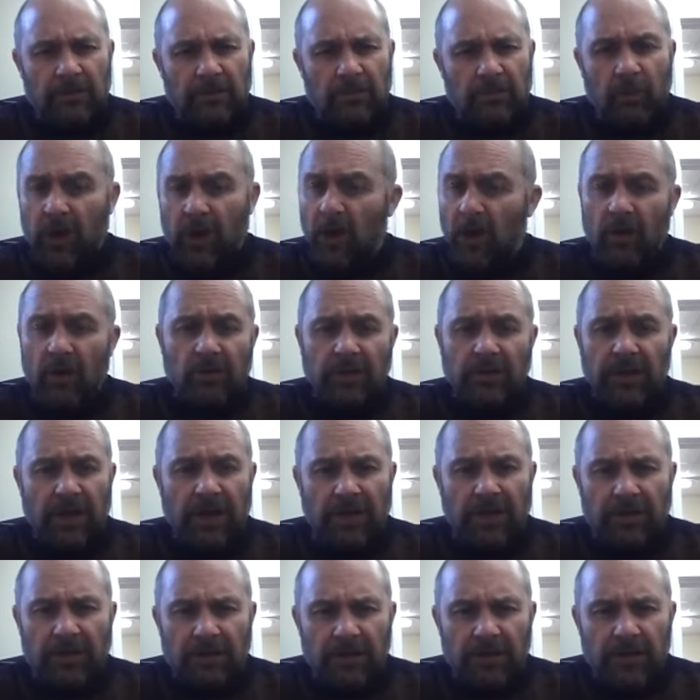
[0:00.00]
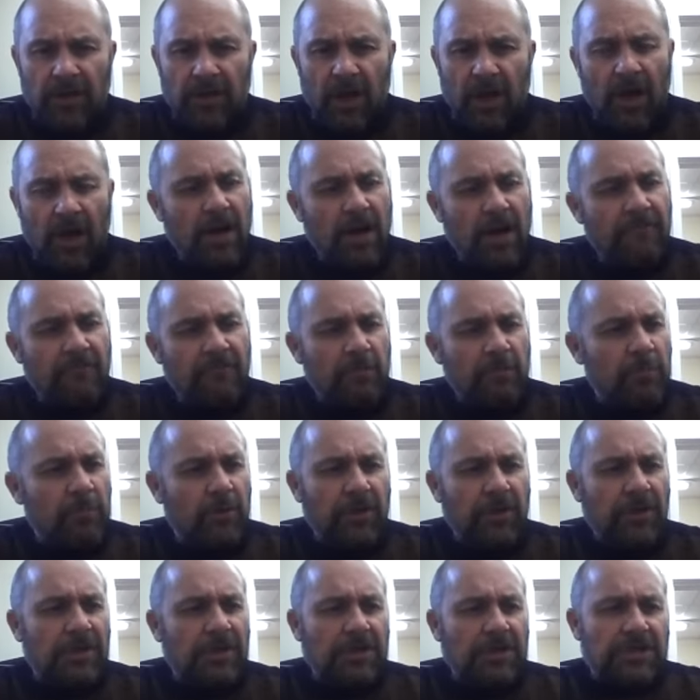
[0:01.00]
We all did, and
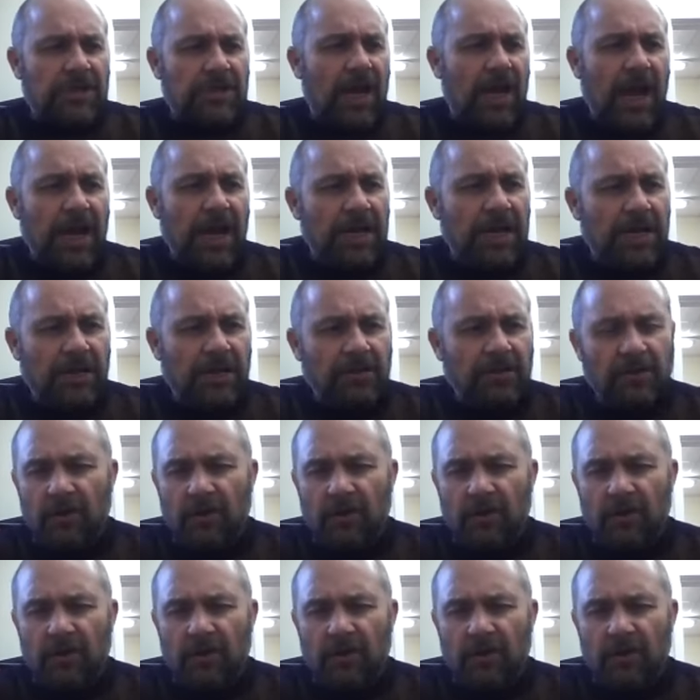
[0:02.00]
everybody decided,